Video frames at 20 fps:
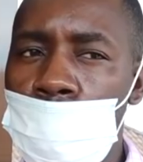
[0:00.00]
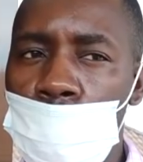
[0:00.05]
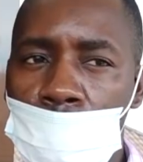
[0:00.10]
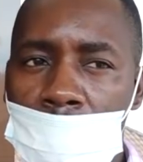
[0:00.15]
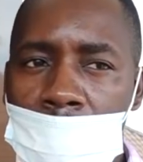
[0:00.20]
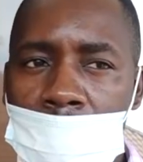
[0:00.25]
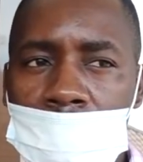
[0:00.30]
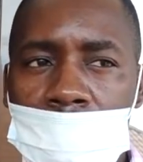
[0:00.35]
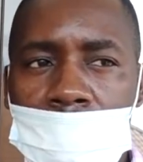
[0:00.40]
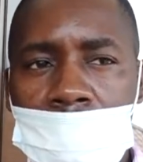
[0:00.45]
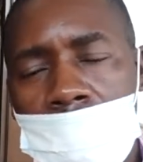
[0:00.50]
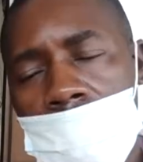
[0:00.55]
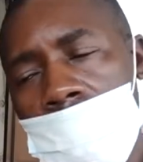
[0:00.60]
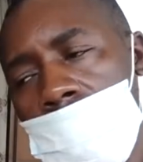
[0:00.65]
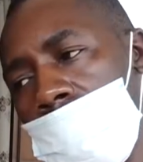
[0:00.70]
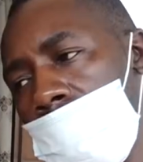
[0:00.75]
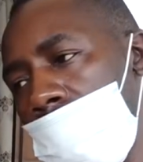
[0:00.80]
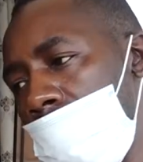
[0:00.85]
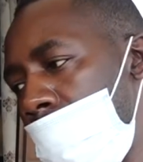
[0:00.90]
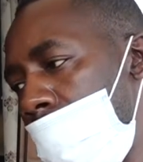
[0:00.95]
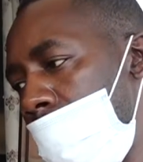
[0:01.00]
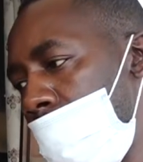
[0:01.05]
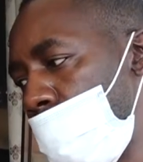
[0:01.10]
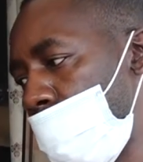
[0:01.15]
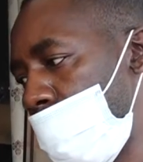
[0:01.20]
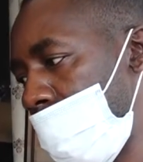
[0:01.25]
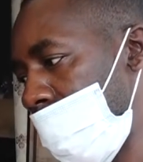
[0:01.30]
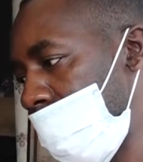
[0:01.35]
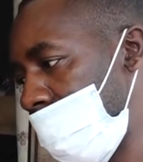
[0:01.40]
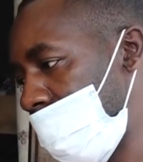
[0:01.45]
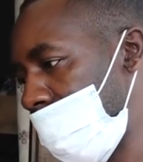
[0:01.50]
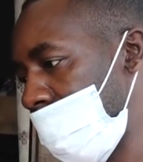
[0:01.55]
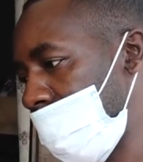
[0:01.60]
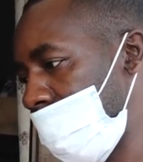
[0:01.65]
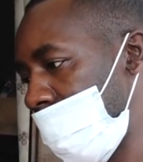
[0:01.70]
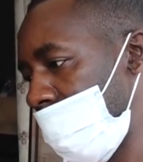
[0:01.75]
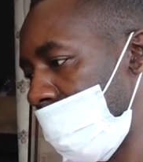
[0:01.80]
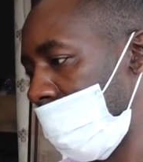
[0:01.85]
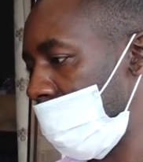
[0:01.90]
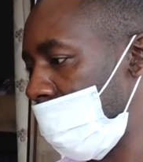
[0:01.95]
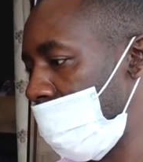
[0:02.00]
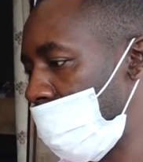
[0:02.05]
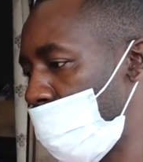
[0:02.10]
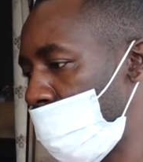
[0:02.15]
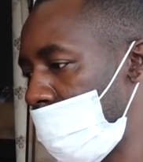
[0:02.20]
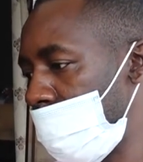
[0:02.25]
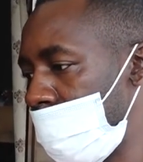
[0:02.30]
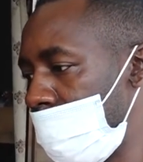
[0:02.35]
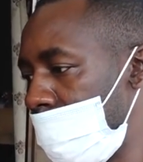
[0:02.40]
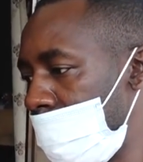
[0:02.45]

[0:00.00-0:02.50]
no wonder they had already six ladies with